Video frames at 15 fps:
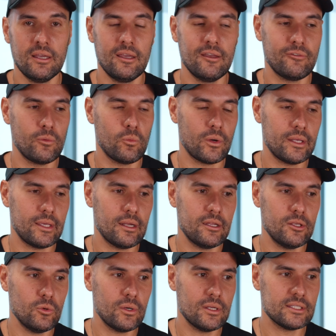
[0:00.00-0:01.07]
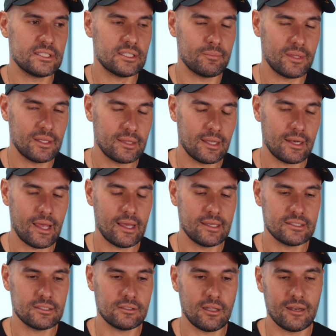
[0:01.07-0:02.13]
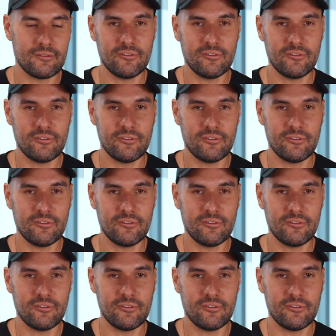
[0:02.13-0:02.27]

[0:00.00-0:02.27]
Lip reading: If we want to get a unit in something that has a lot